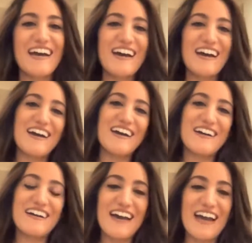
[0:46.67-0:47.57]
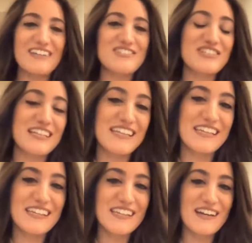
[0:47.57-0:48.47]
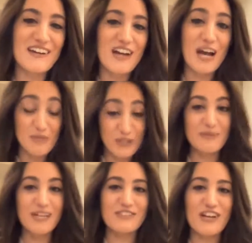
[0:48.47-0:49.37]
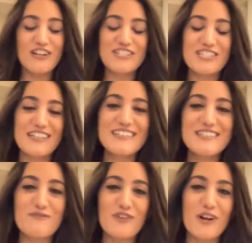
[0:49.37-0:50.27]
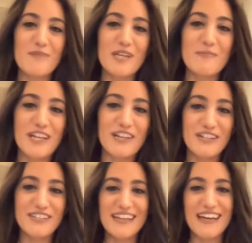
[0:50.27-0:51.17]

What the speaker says: Actually, I'm a rheumatologist from Lebanon,